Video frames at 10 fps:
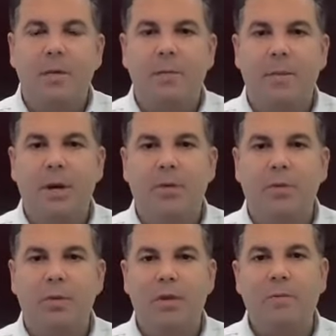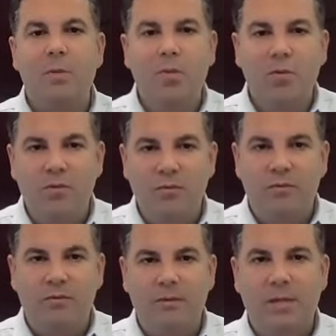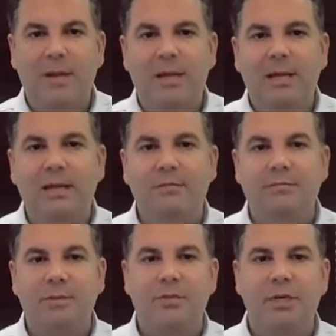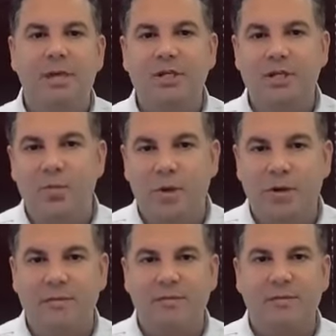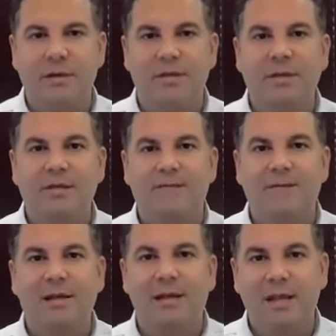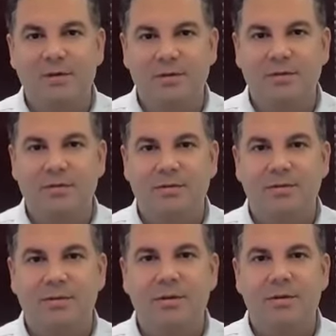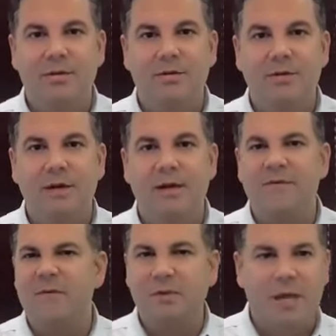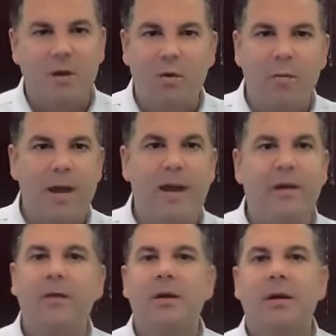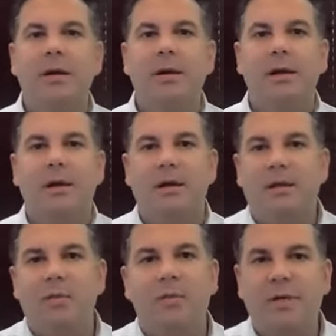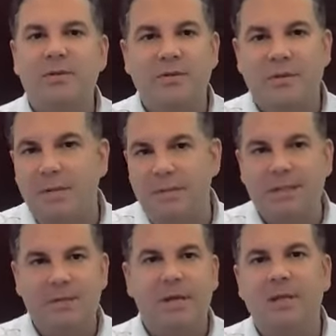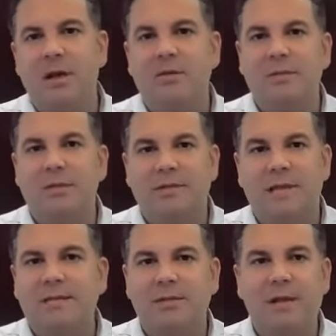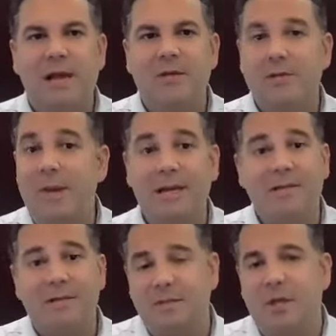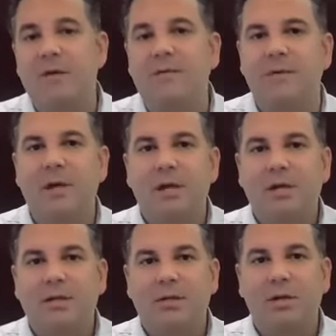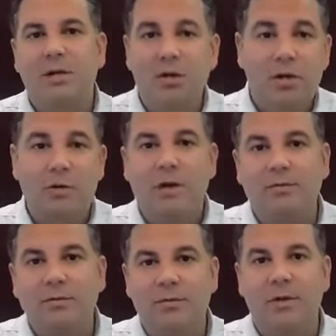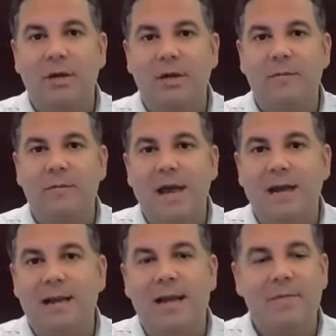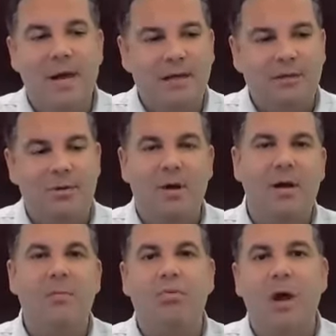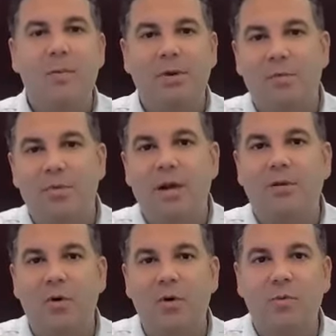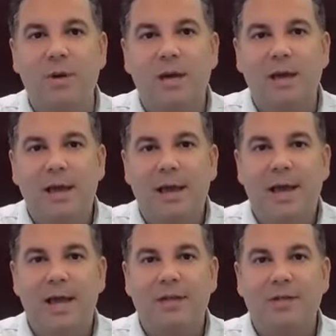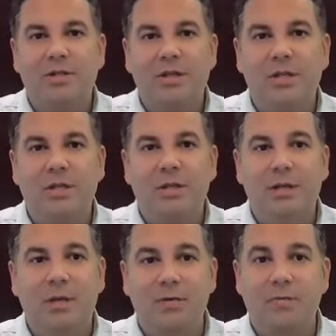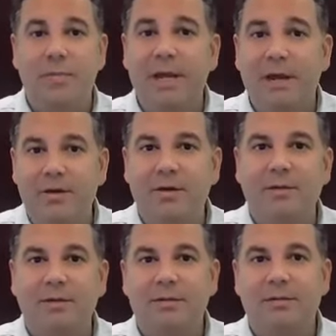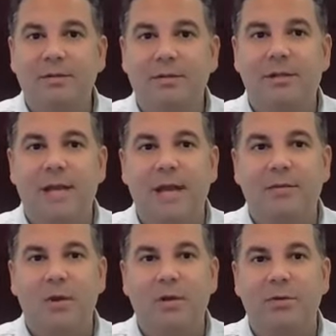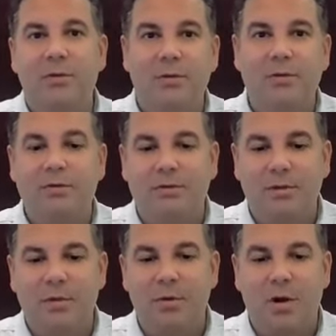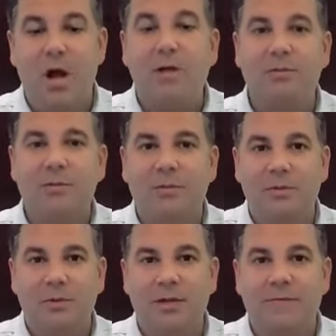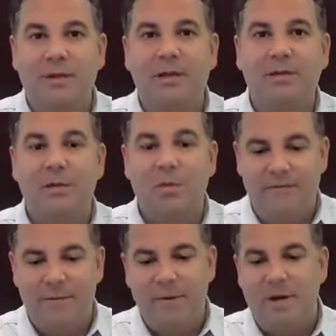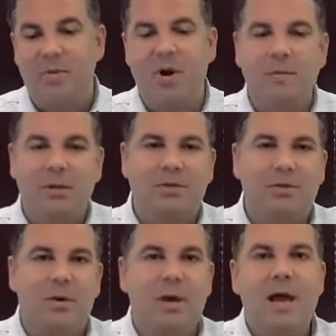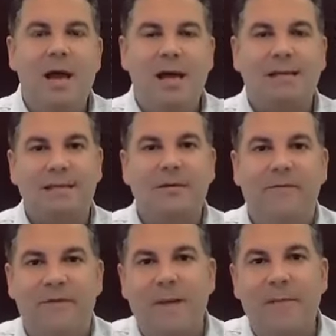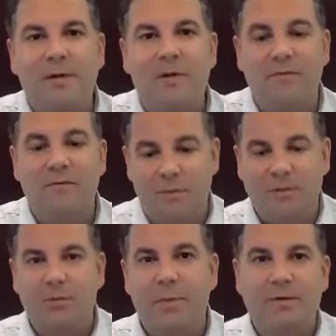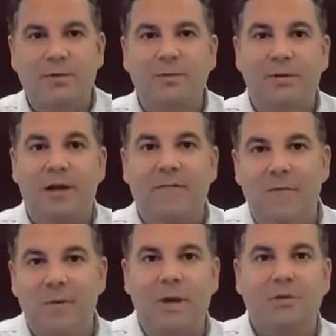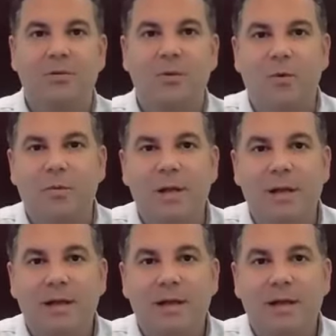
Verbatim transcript: But when people move, they may need new kitchenware and things of that nature, right? Like a first-time home buyer, uh, they're moving into something depending on the size of the house. They might need some stuff, so you can look around um, I had a client buy into a, a property, a brand new home, and she it was bigger than what they were they were accustomed to living in. They went from an apartment to a single family home, from a two bedroom to like a four bedroom home.